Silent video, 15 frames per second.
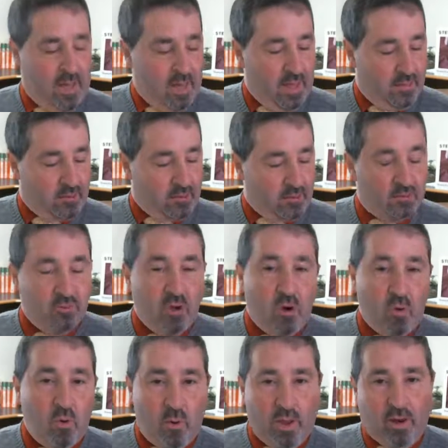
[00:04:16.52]
And there's
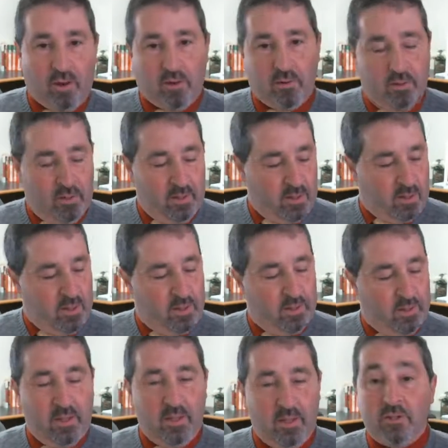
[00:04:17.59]
nowhere in
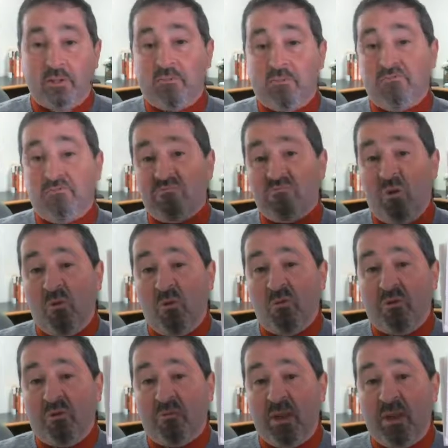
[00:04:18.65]
these
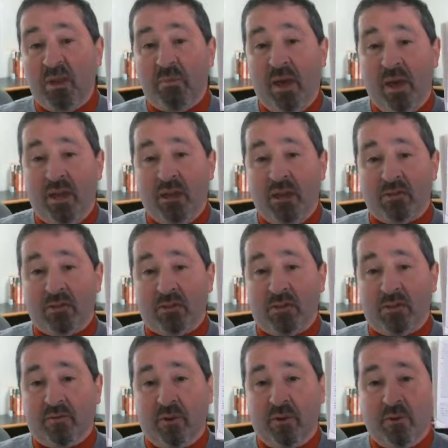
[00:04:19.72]
3 pages
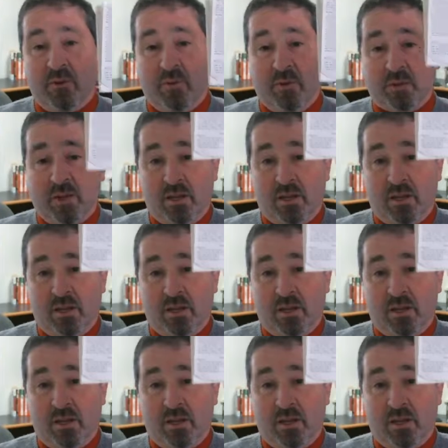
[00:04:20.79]
of our U.S.